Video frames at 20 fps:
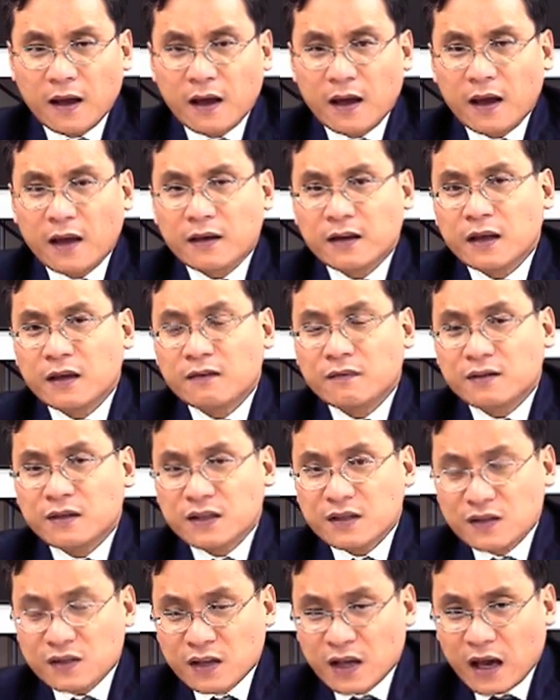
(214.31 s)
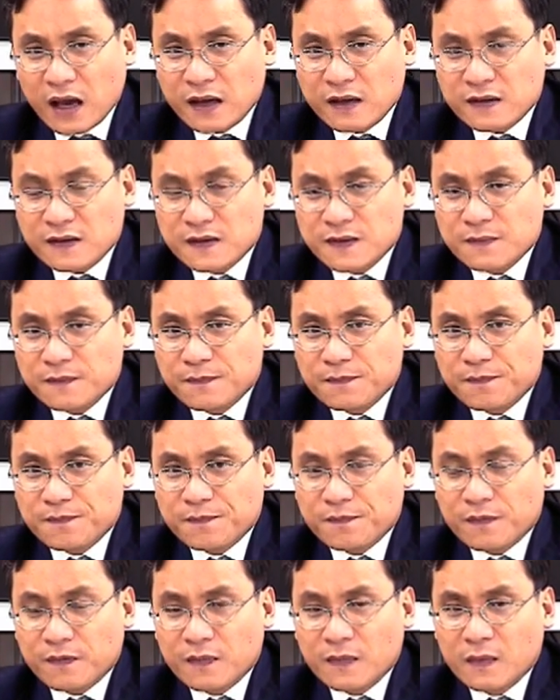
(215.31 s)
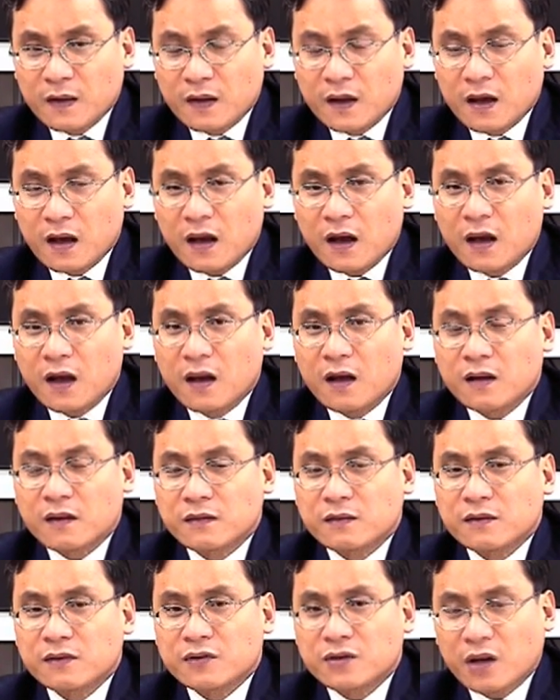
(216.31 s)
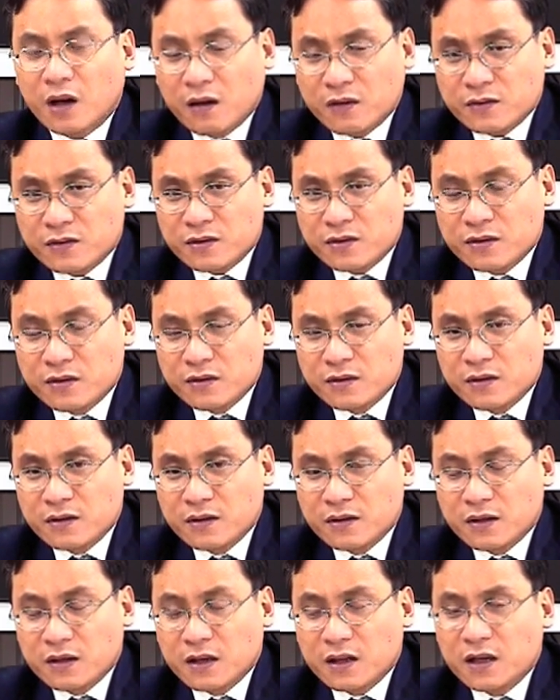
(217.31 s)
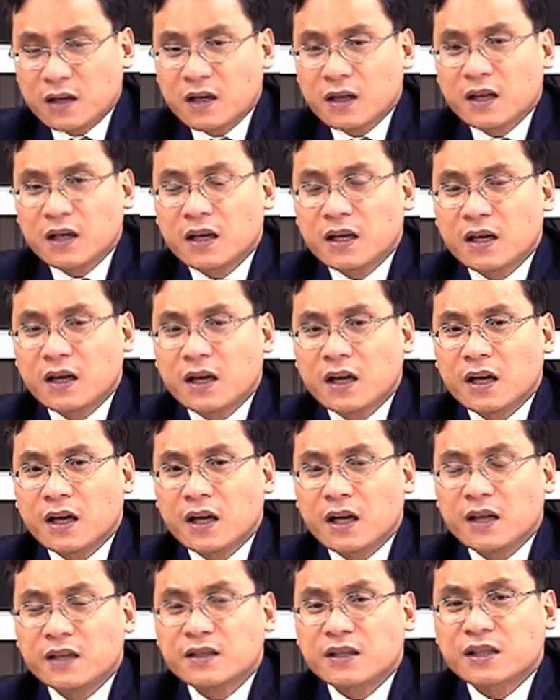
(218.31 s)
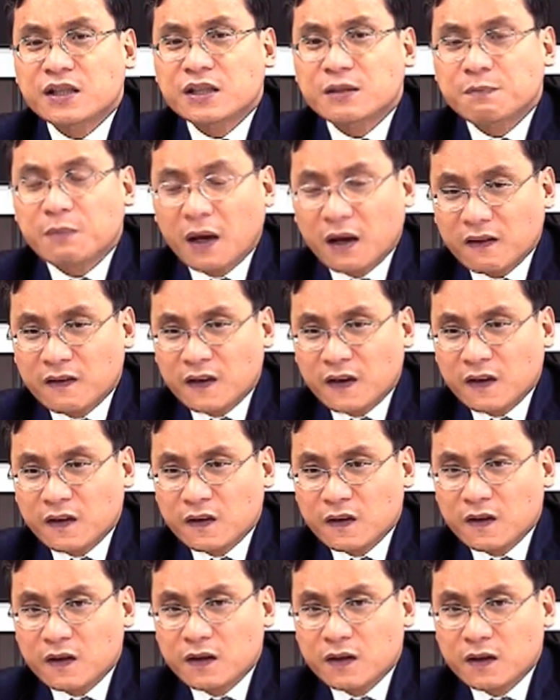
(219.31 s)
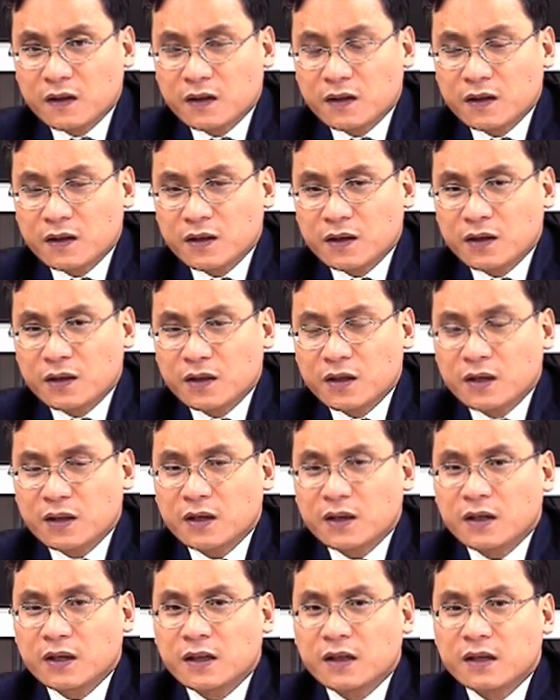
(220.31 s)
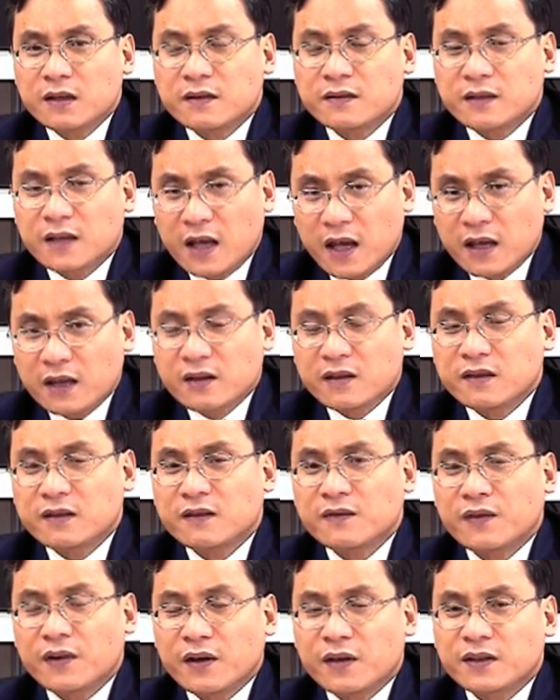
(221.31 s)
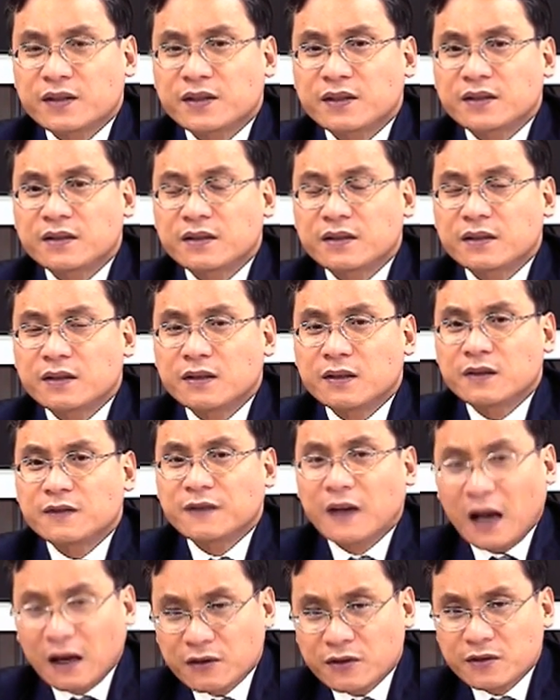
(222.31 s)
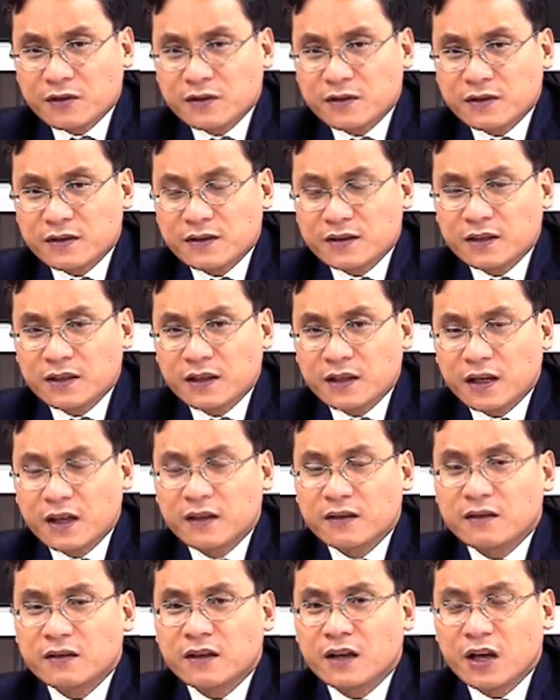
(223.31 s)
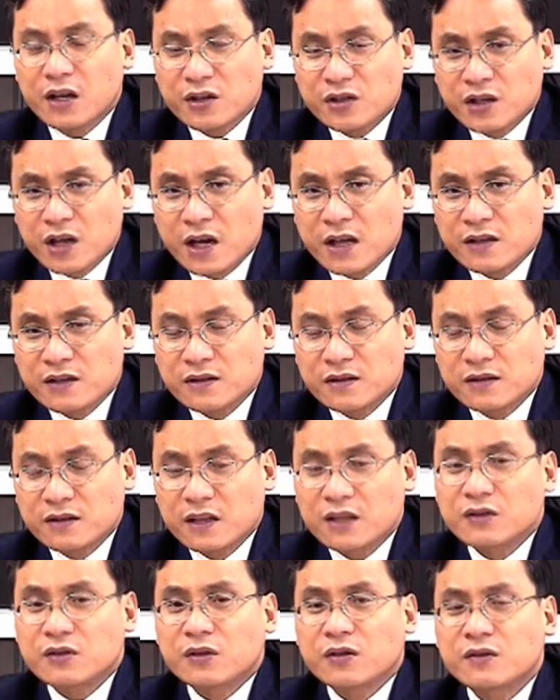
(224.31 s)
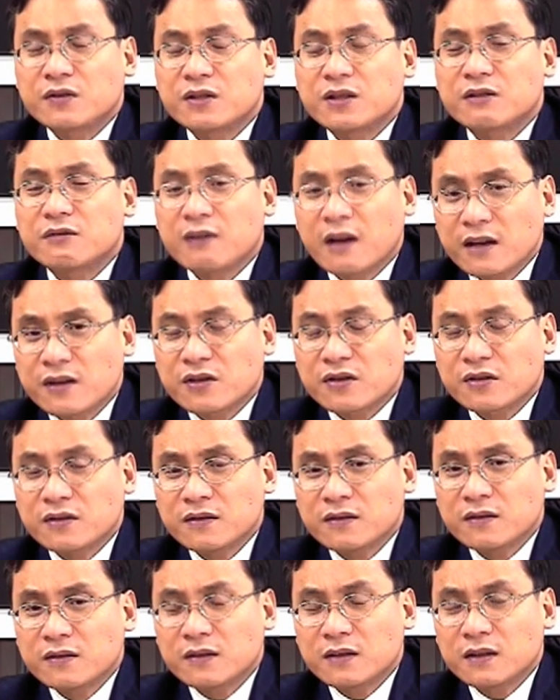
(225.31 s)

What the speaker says: And in this case, the judge is expected, taking various factors in each case into consideration,